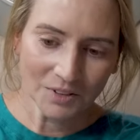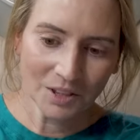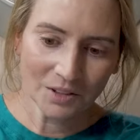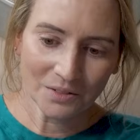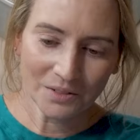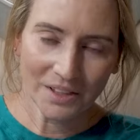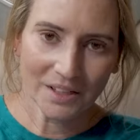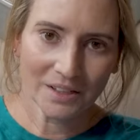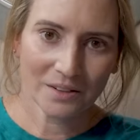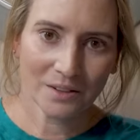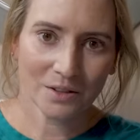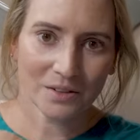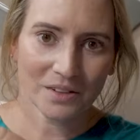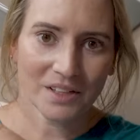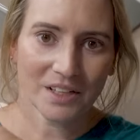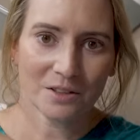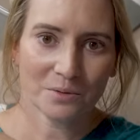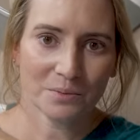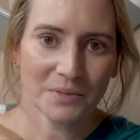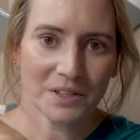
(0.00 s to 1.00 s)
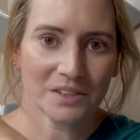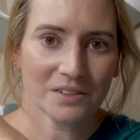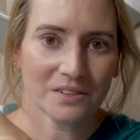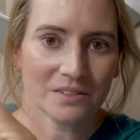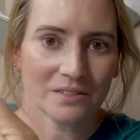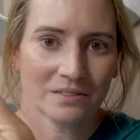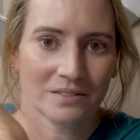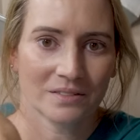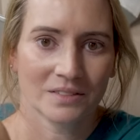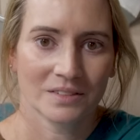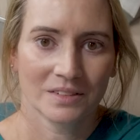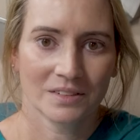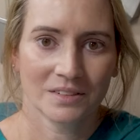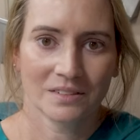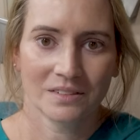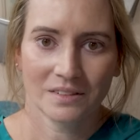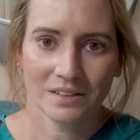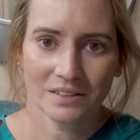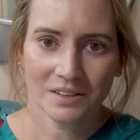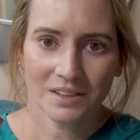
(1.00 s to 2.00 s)
Okay, oh, cameraman's
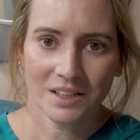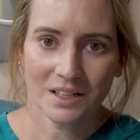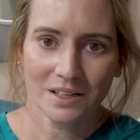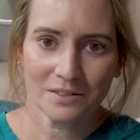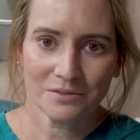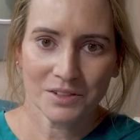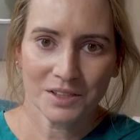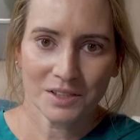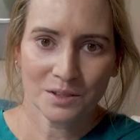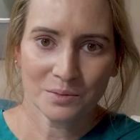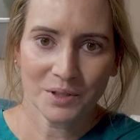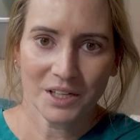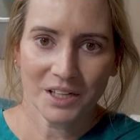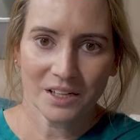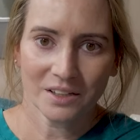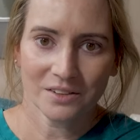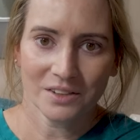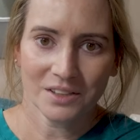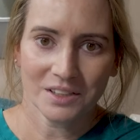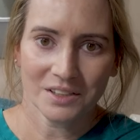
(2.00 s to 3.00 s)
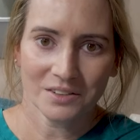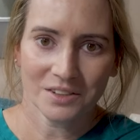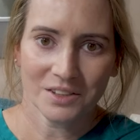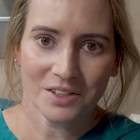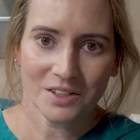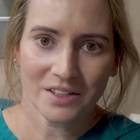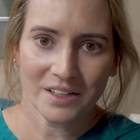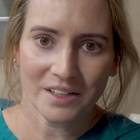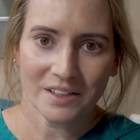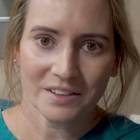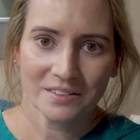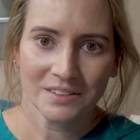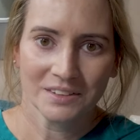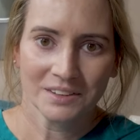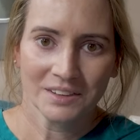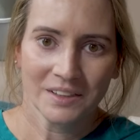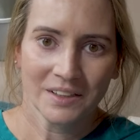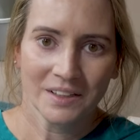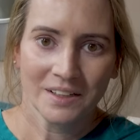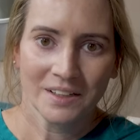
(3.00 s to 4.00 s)
coughing in the background. Okay,
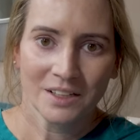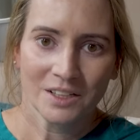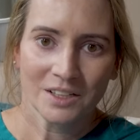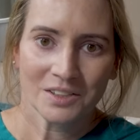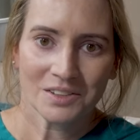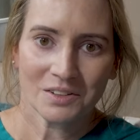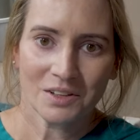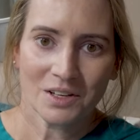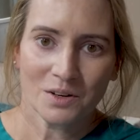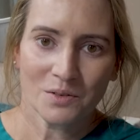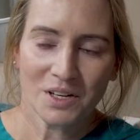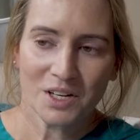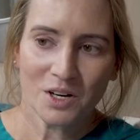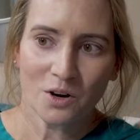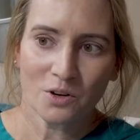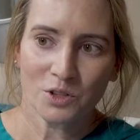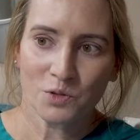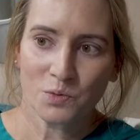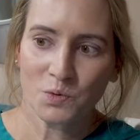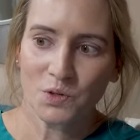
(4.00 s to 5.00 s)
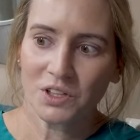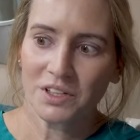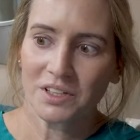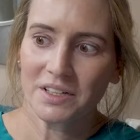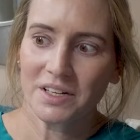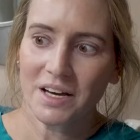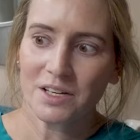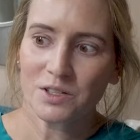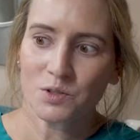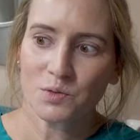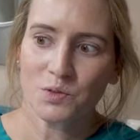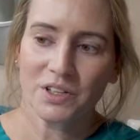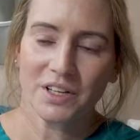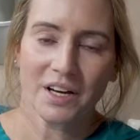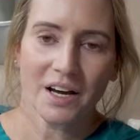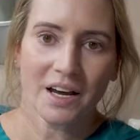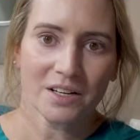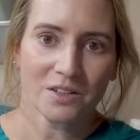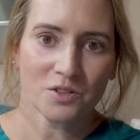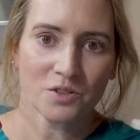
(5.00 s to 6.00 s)
so there we go. It's really nice, really
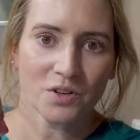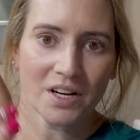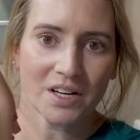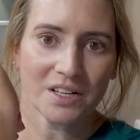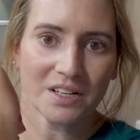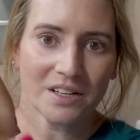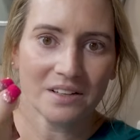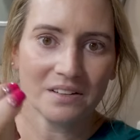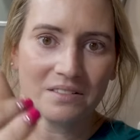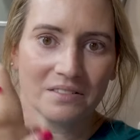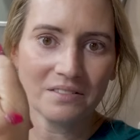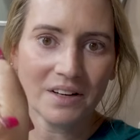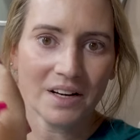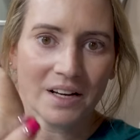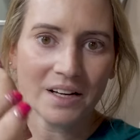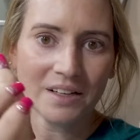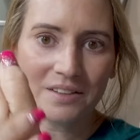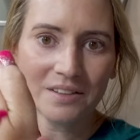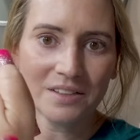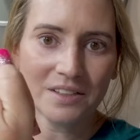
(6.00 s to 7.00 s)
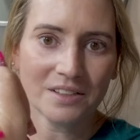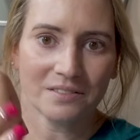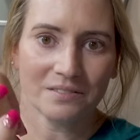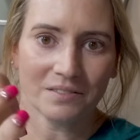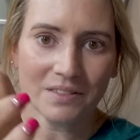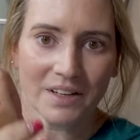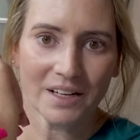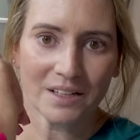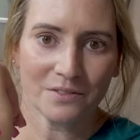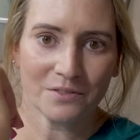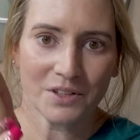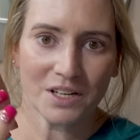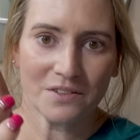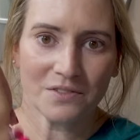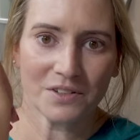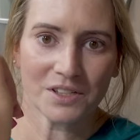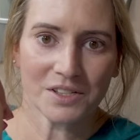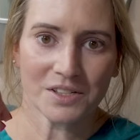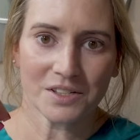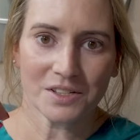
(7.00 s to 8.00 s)
hydrating, and kind of
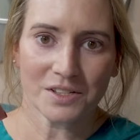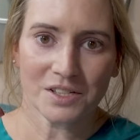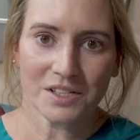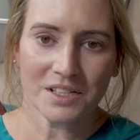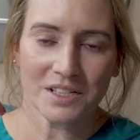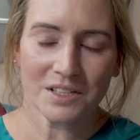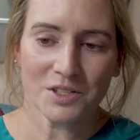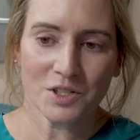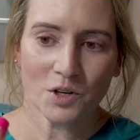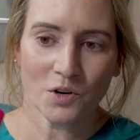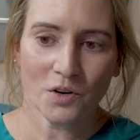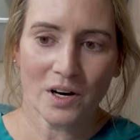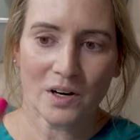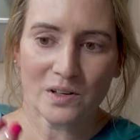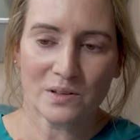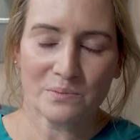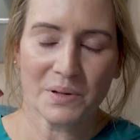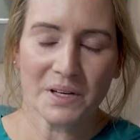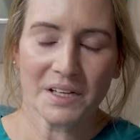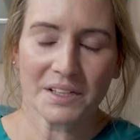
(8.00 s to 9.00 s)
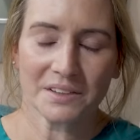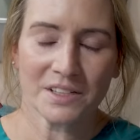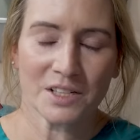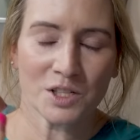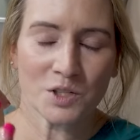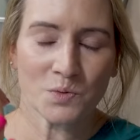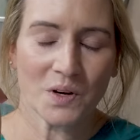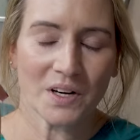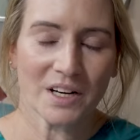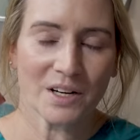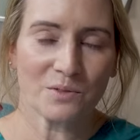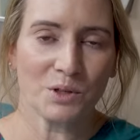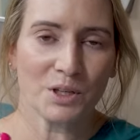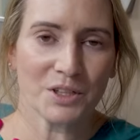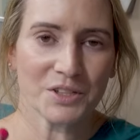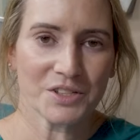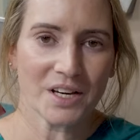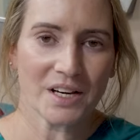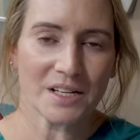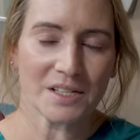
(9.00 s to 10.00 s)
evens the skin tone out a bit. This one, I
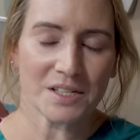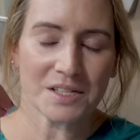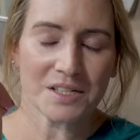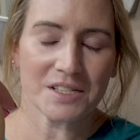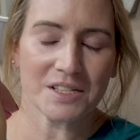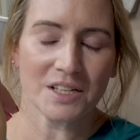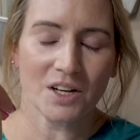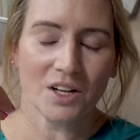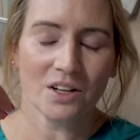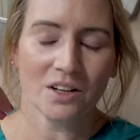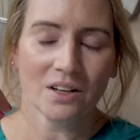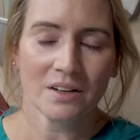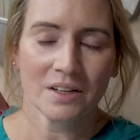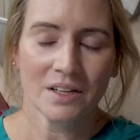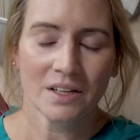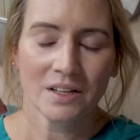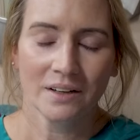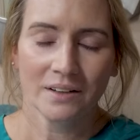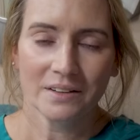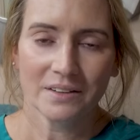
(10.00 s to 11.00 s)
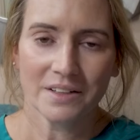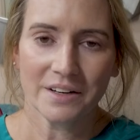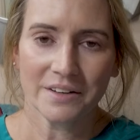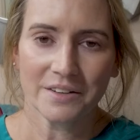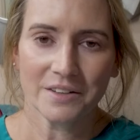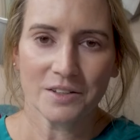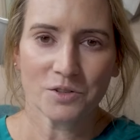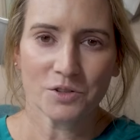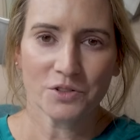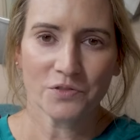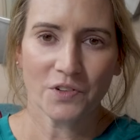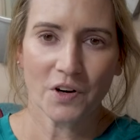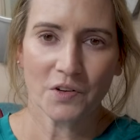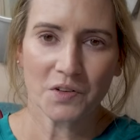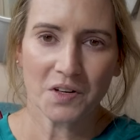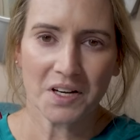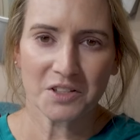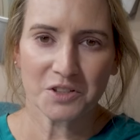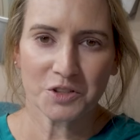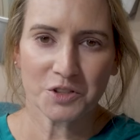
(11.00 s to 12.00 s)
will say I still need to use
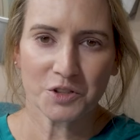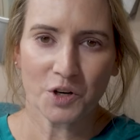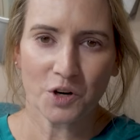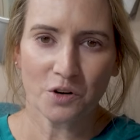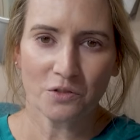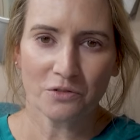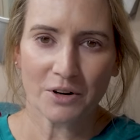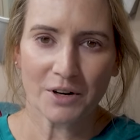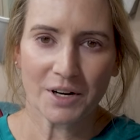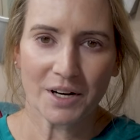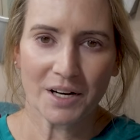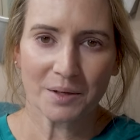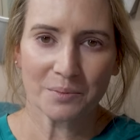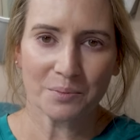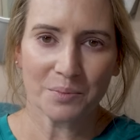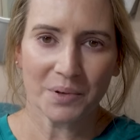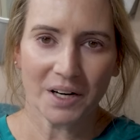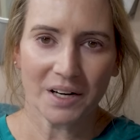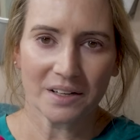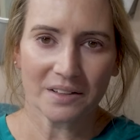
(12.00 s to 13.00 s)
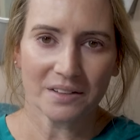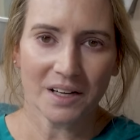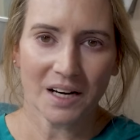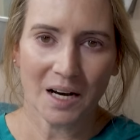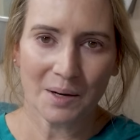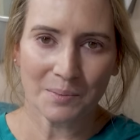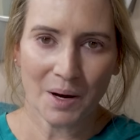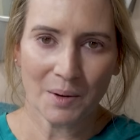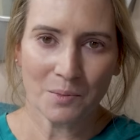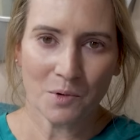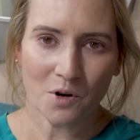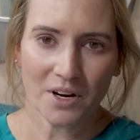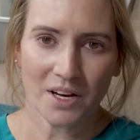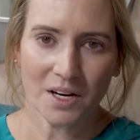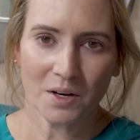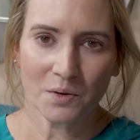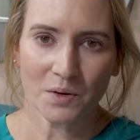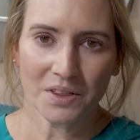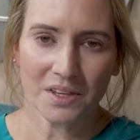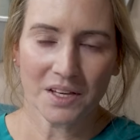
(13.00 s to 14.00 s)
foundation over it, but um, I'm
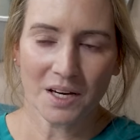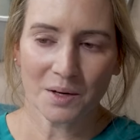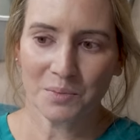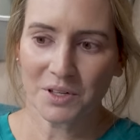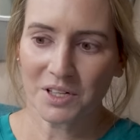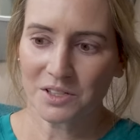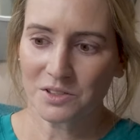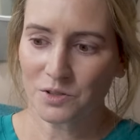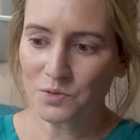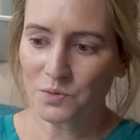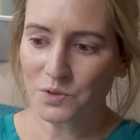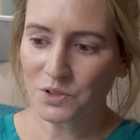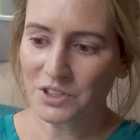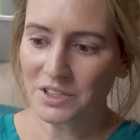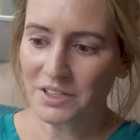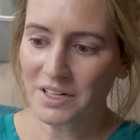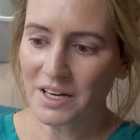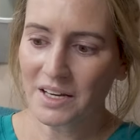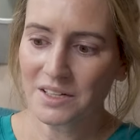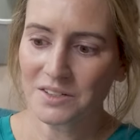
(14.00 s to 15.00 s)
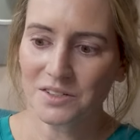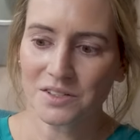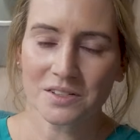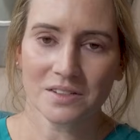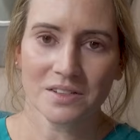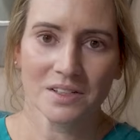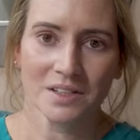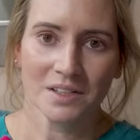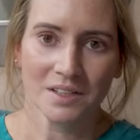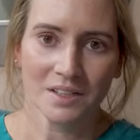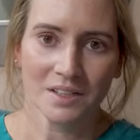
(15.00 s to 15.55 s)
okay with that because it's really nice.